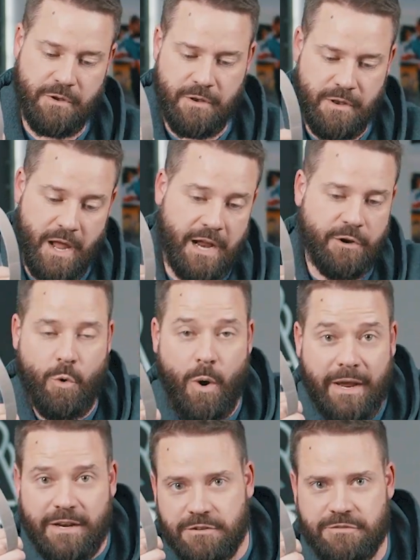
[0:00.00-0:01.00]
not
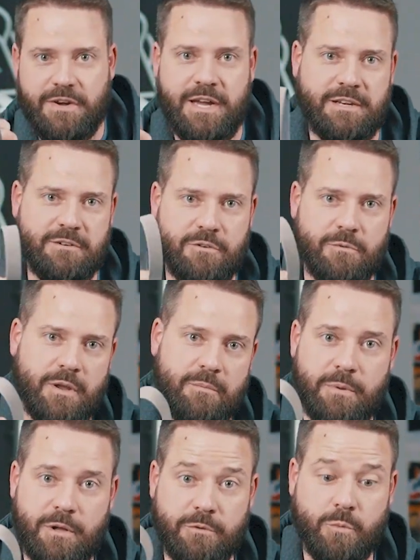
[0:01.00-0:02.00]
quite as fine
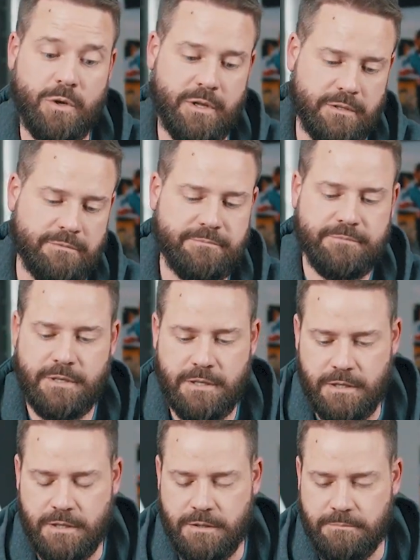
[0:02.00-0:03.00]
grit belt will,
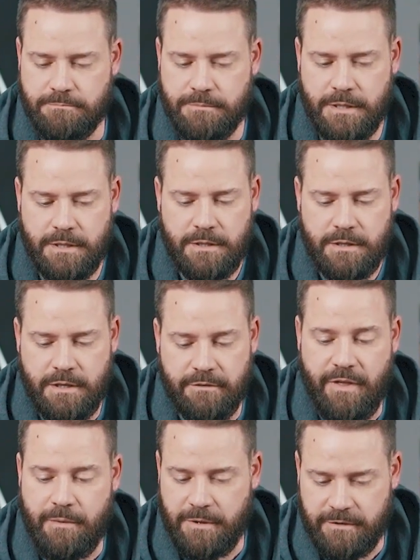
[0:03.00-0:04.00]

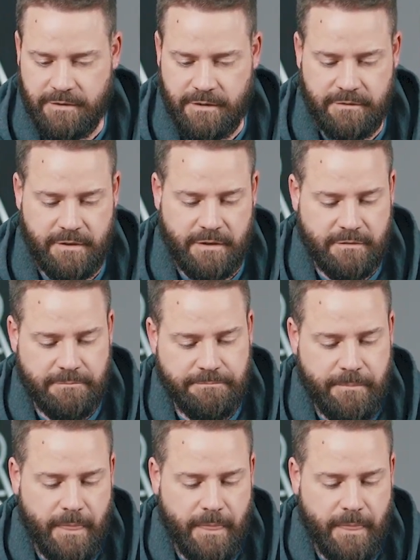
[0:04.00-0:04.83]
if that makes any sense.